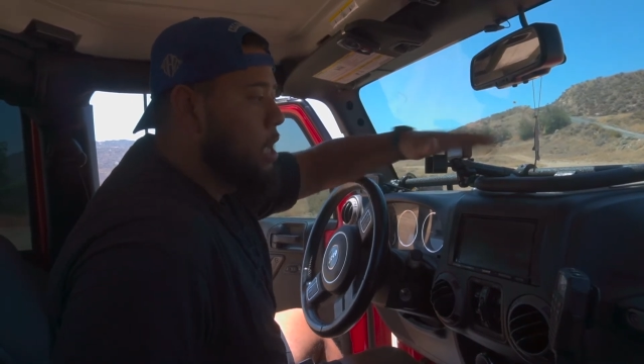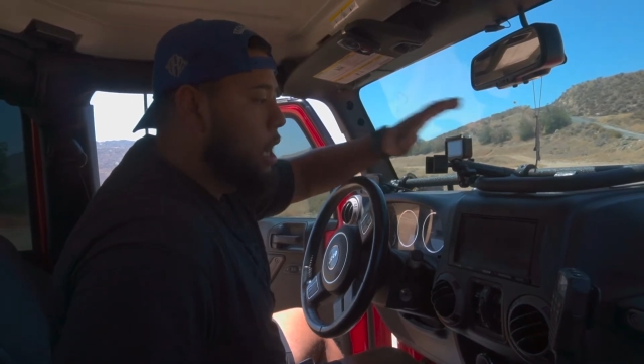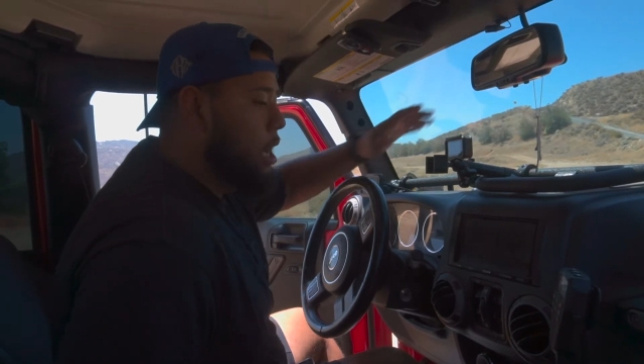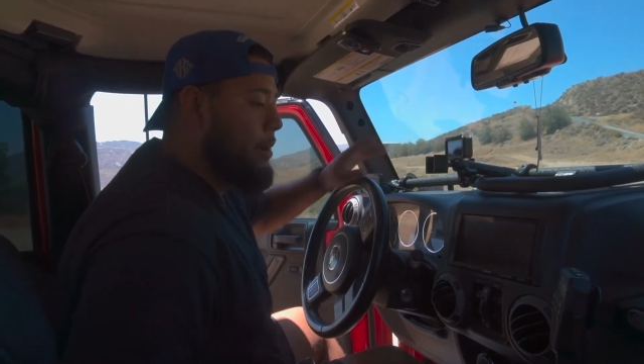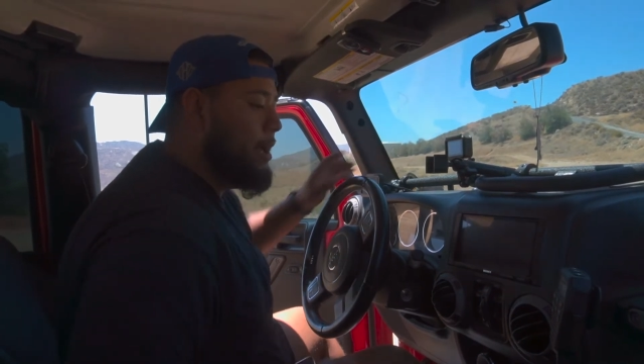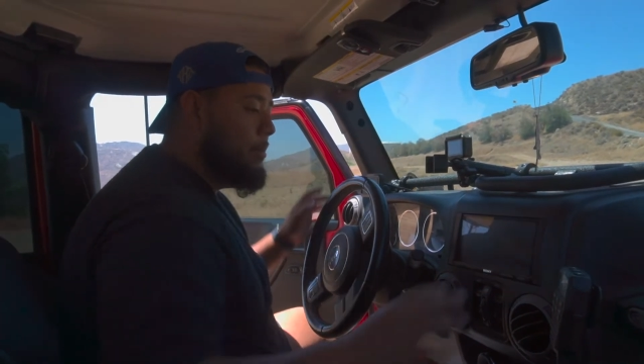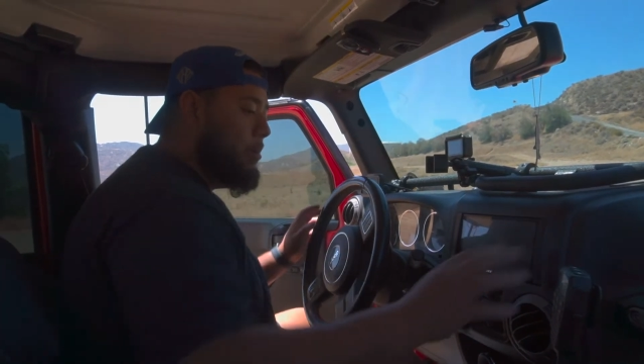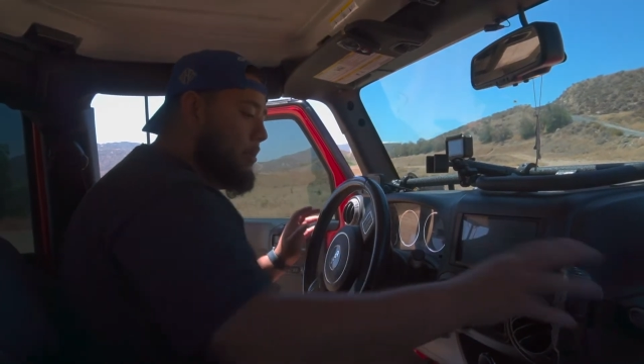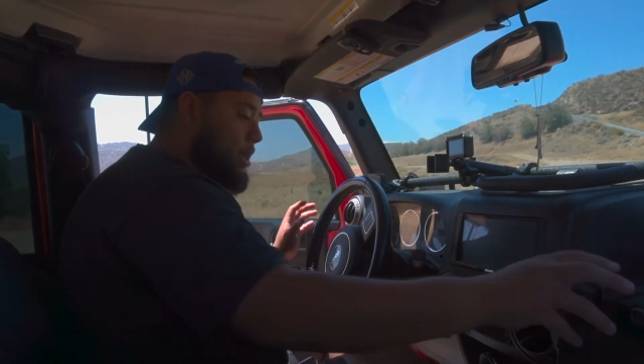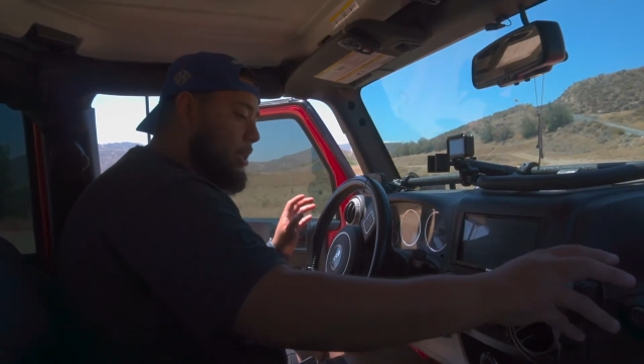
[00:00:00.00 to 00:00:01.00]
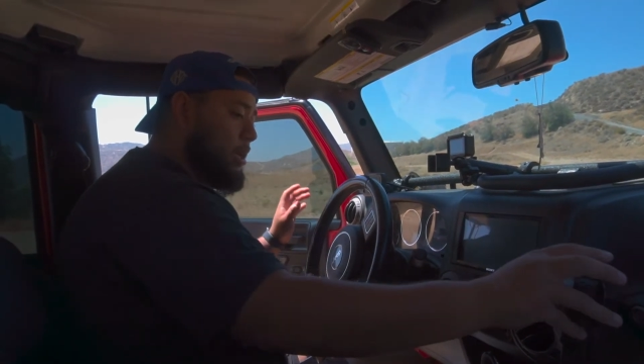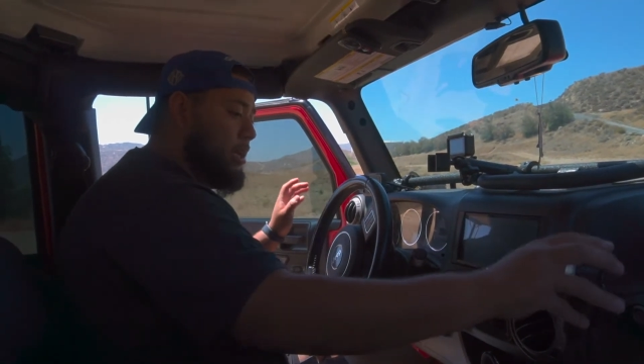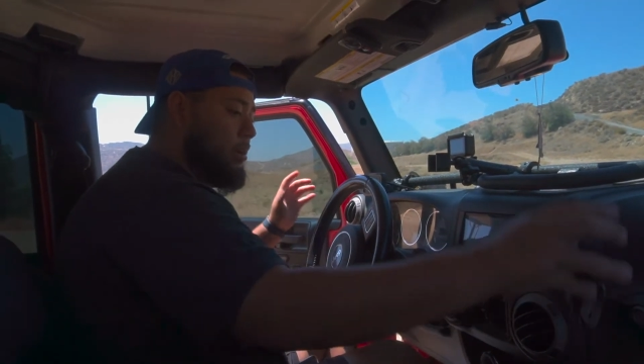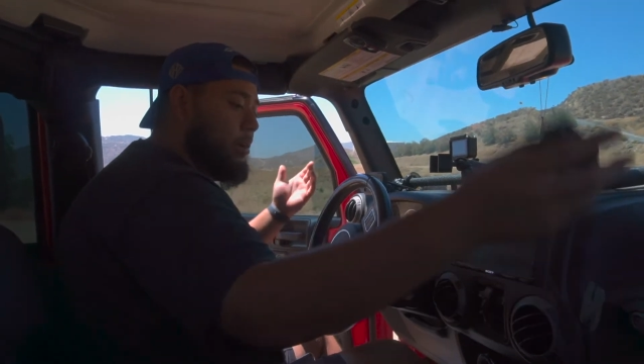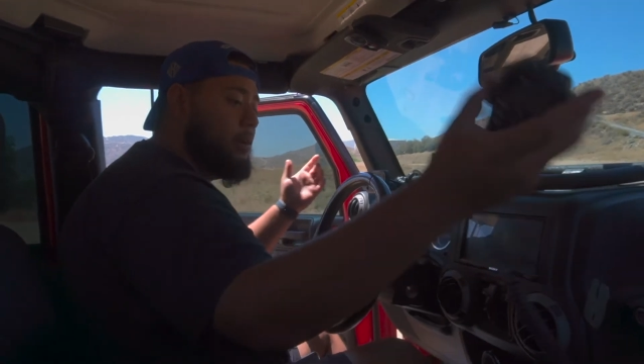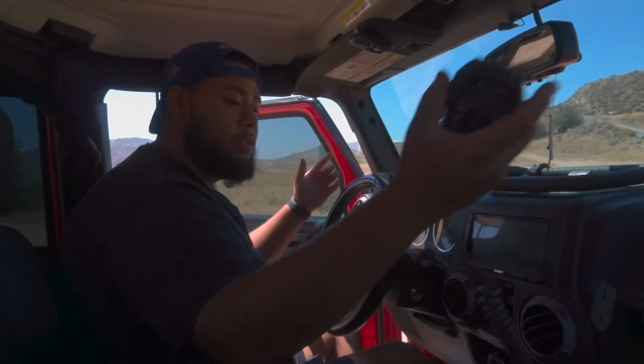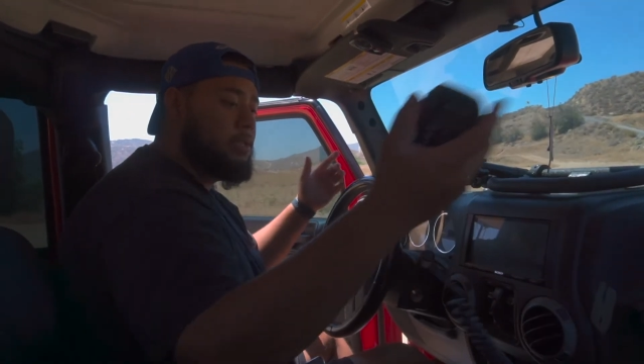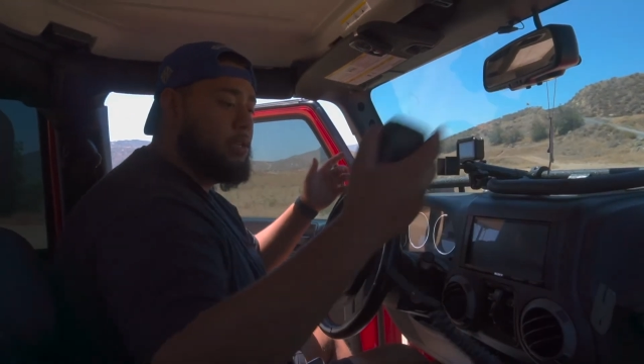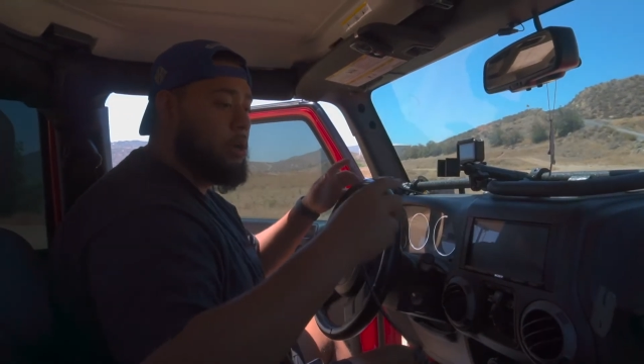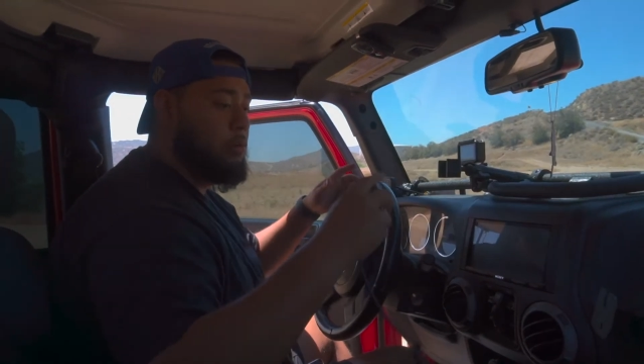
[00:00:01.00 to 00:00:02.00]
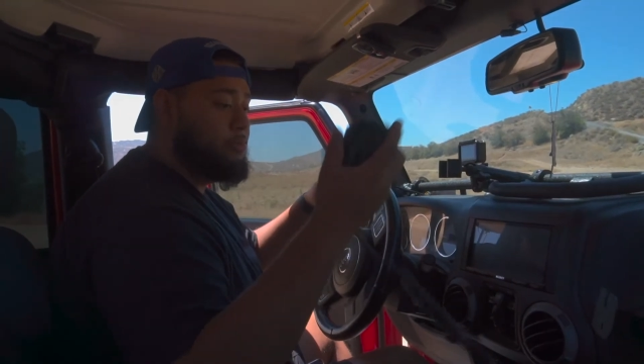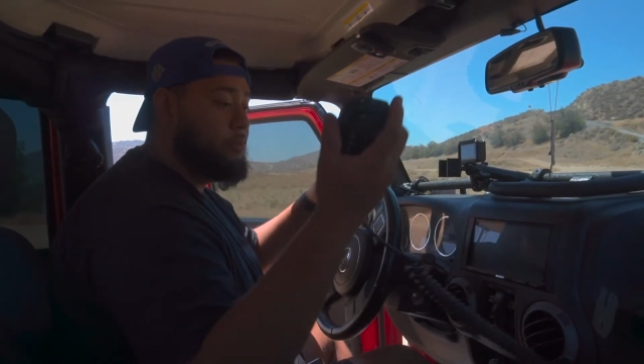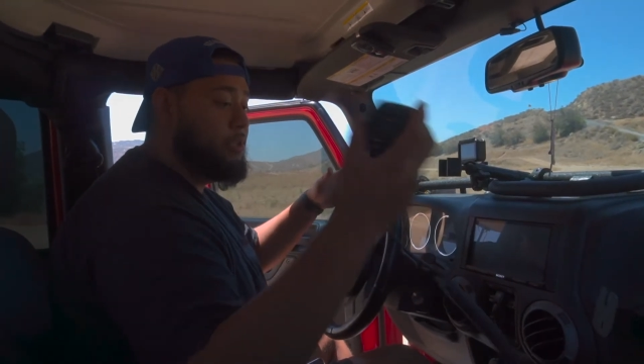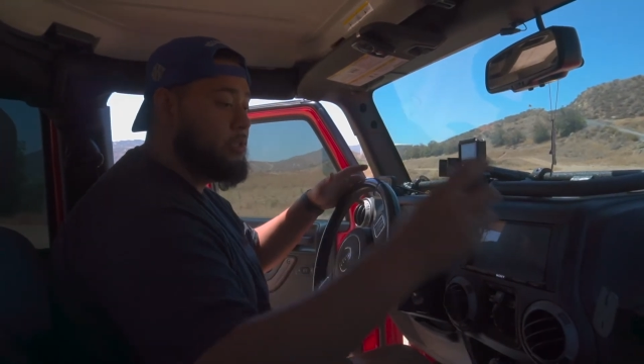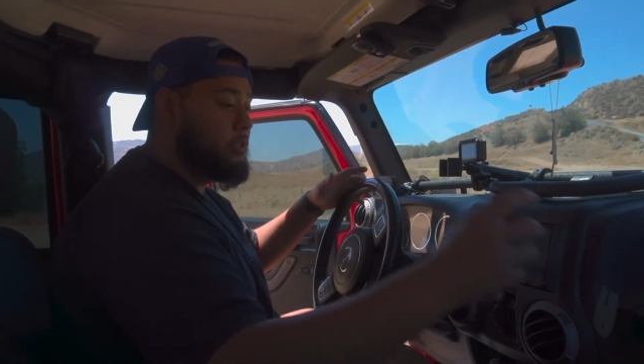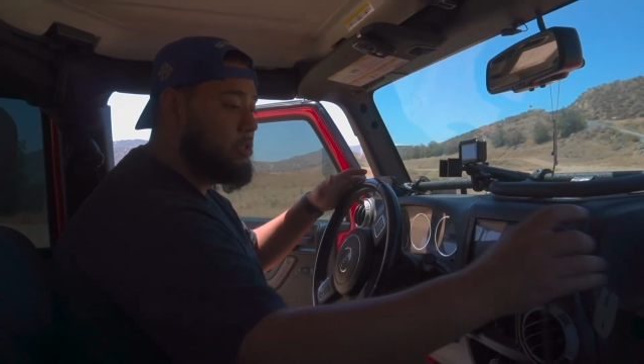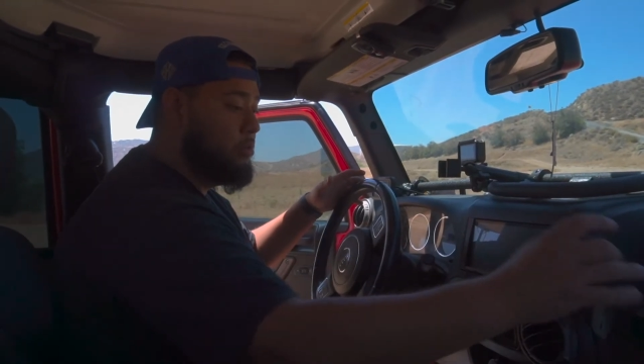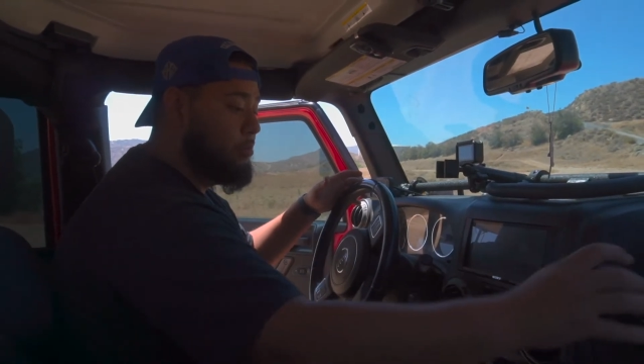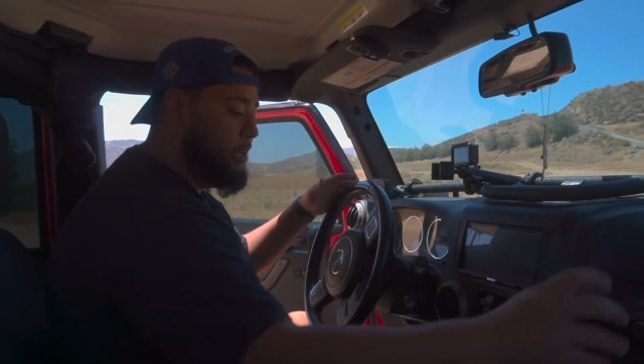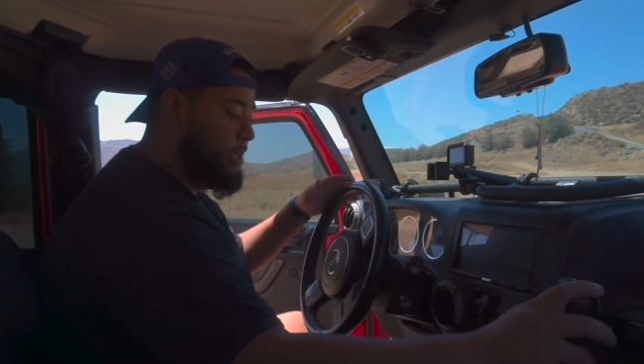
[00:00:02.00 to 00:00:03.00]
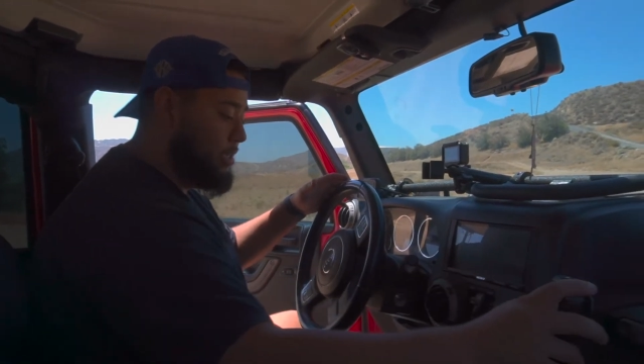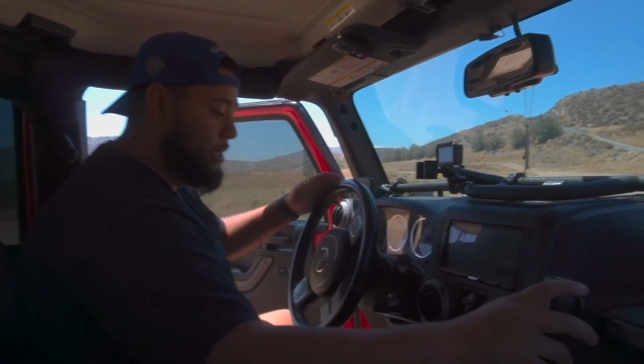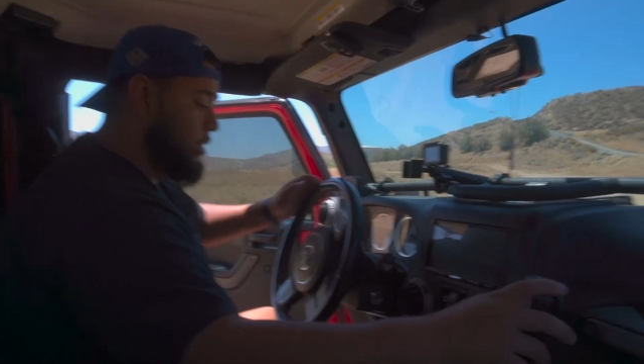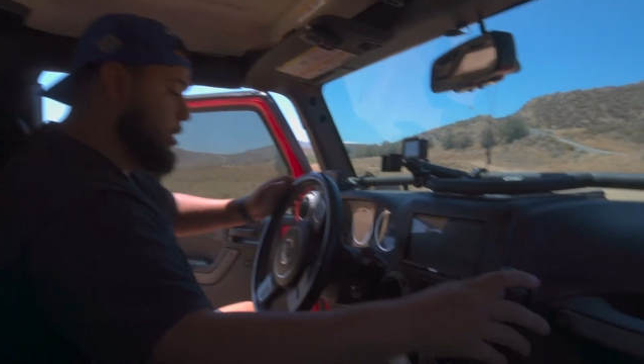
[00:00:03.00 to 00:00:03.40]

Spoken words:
I have my Midland here, and it's in arm's reach. It's super easy.